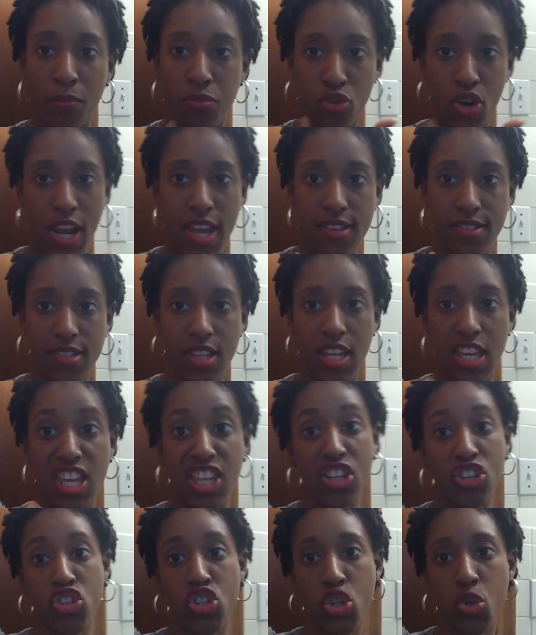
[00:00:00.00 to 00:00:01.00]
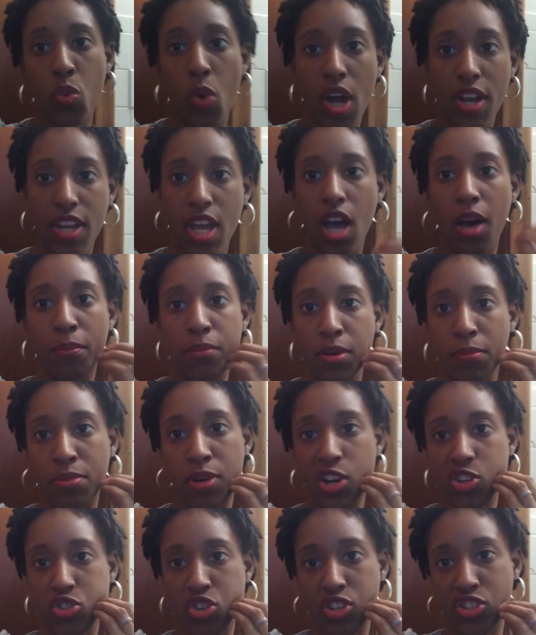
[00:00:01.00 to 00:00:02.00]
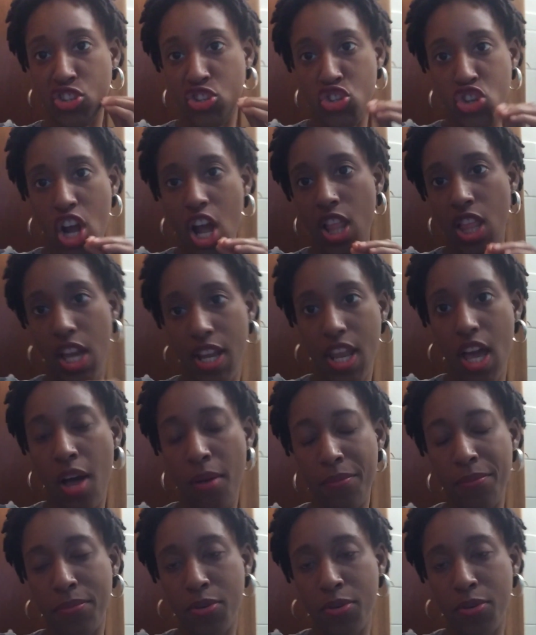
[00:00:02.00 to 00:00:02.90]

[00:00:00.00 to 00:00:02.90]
a brace that he can chew on to help put pressure on his jawline to help